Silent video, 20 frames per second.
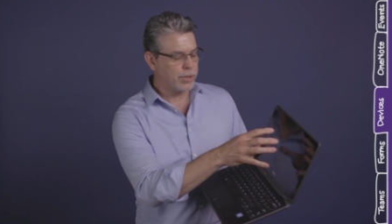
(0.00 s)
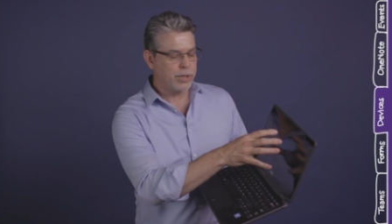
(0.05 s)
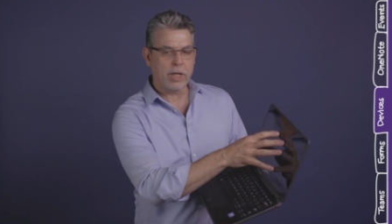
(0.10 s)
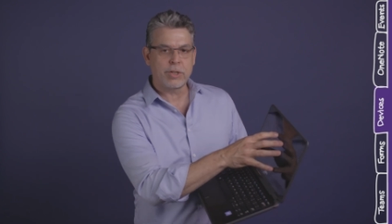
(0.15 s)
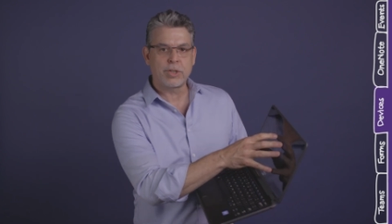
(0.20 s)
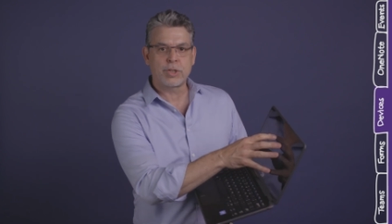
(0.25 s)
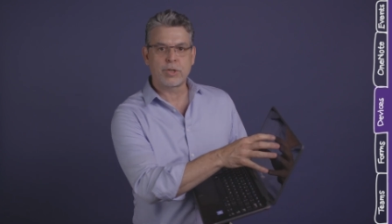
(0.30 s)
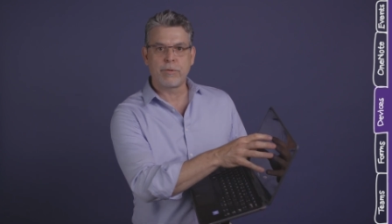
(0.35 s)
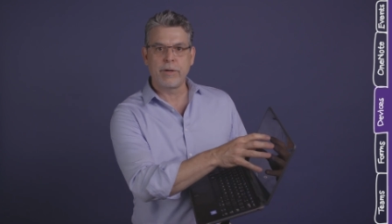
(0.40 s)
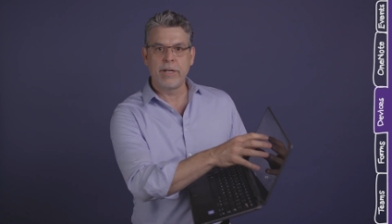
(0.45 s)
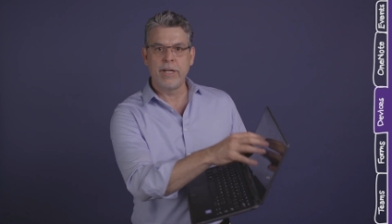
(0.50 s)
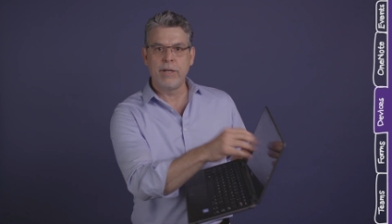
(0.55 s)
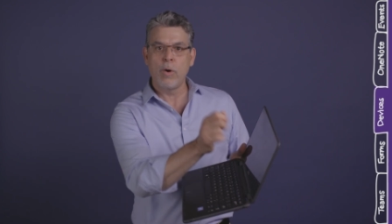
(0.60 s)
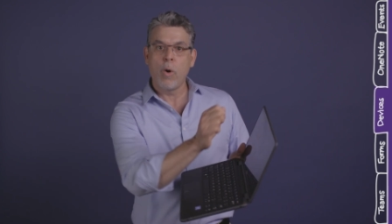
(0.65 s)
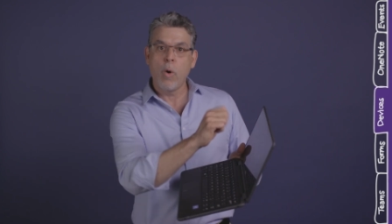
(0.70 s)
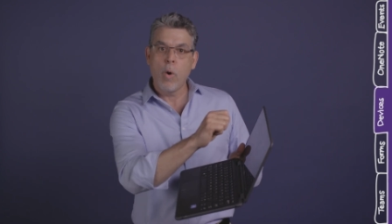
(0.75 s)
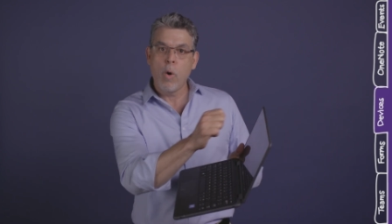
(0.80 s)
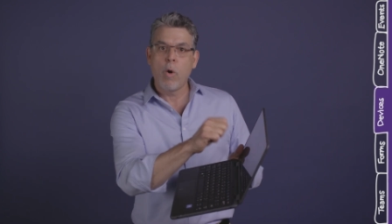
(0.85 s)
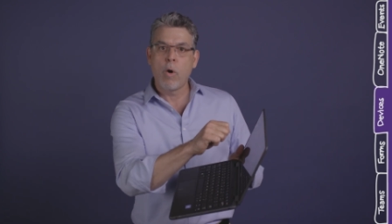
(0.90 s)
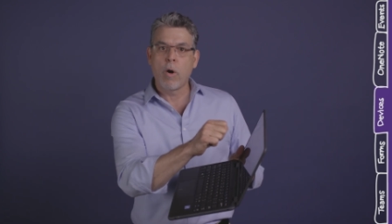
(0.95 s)

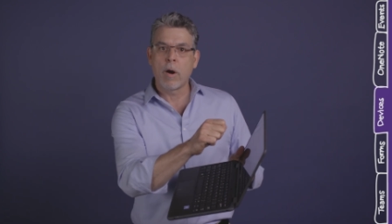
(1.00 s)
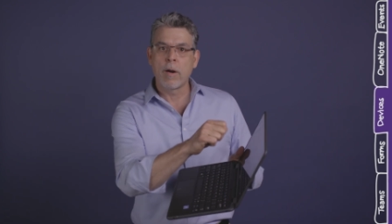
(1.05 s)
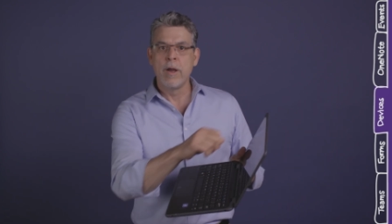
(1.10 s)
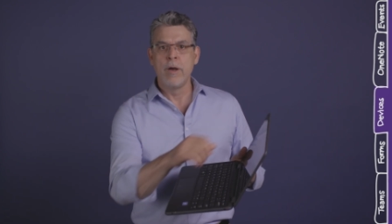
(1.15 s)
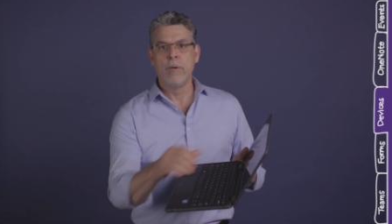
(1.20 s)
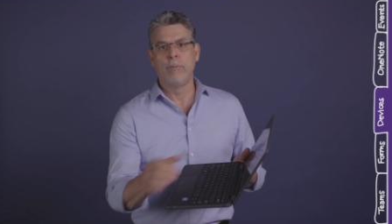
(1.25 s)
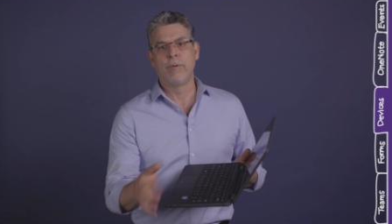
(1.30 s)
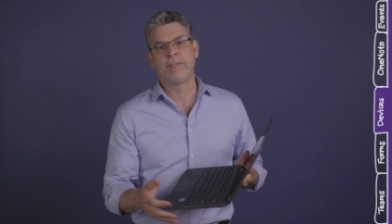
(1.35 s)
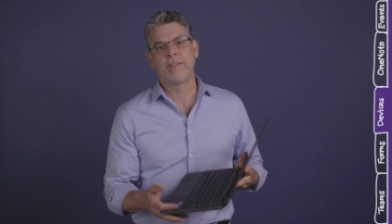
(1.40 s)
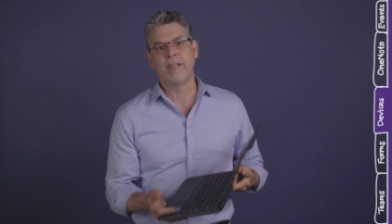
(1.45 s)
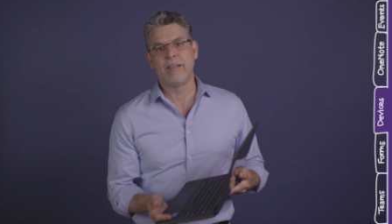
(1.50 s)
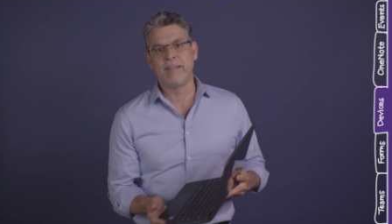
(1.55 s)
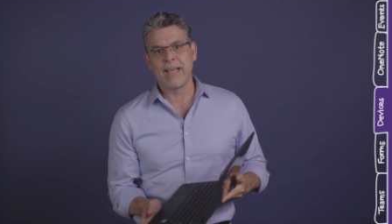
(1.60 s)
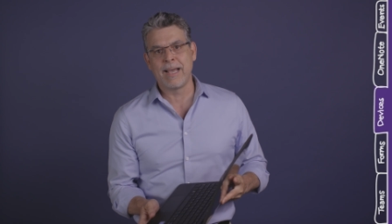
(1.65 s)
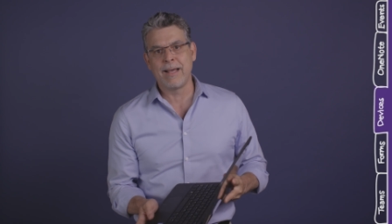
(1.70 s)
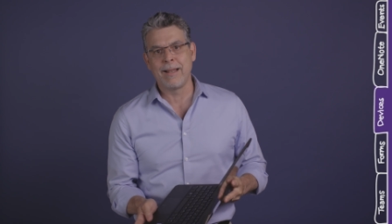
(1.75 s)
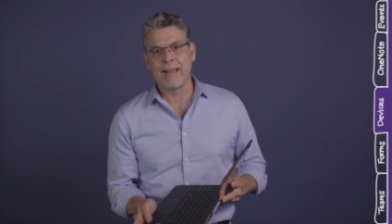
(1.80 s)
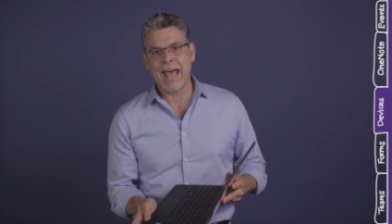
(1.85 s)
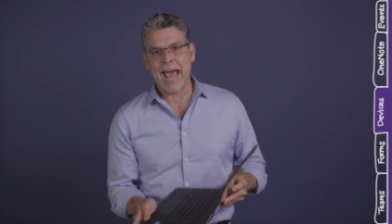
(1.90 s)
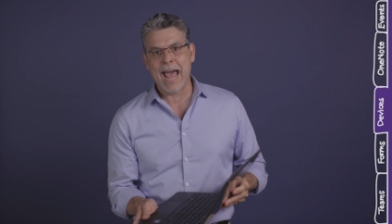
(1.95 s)
touchscreen, or with the
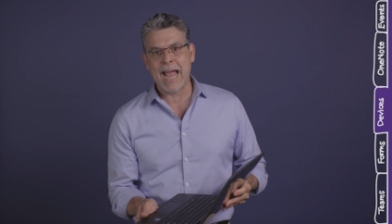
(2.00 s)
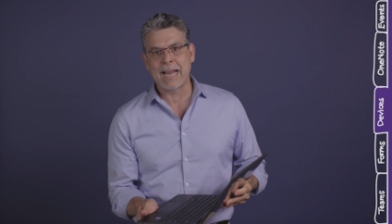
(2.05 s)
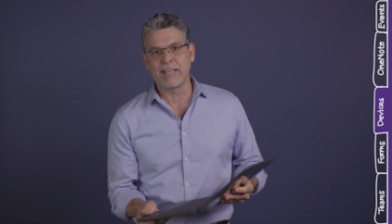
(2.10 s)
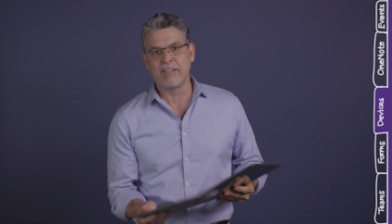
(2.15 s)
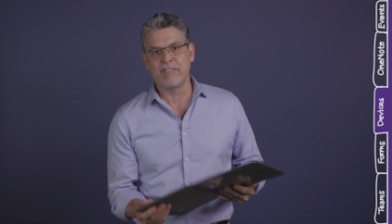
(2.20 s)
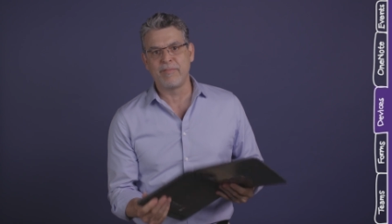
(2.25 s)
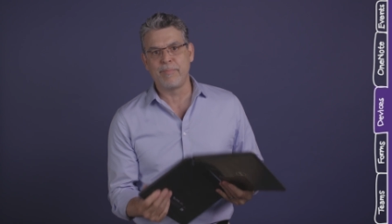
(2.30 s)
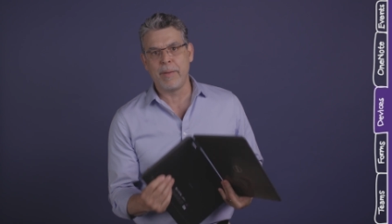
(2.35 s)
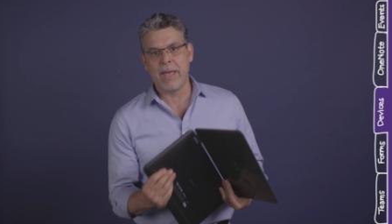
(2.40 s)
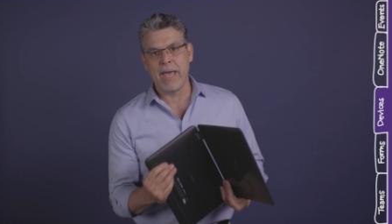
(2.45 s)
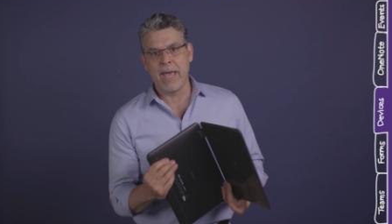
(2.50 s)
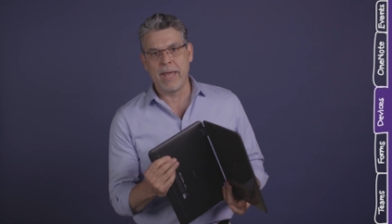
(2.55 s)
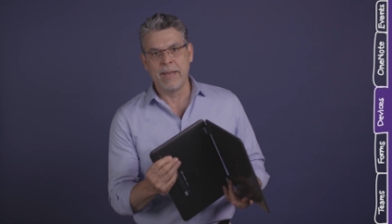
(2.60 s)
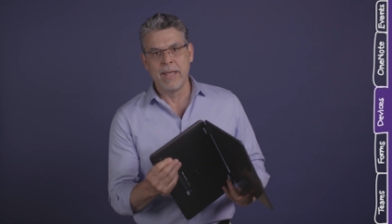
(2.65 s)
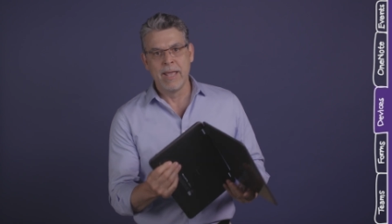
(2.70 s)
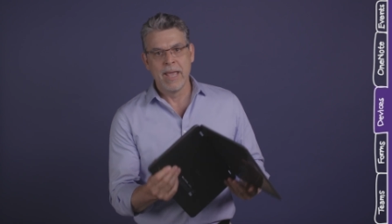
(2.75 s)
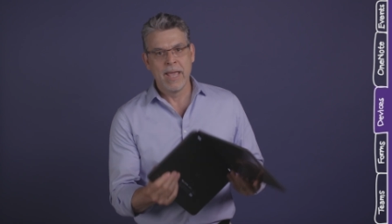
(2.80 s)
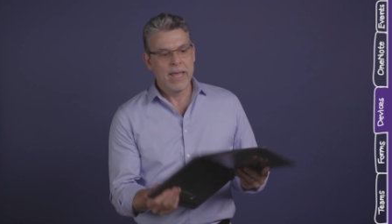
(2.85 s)
Dell Active Pen.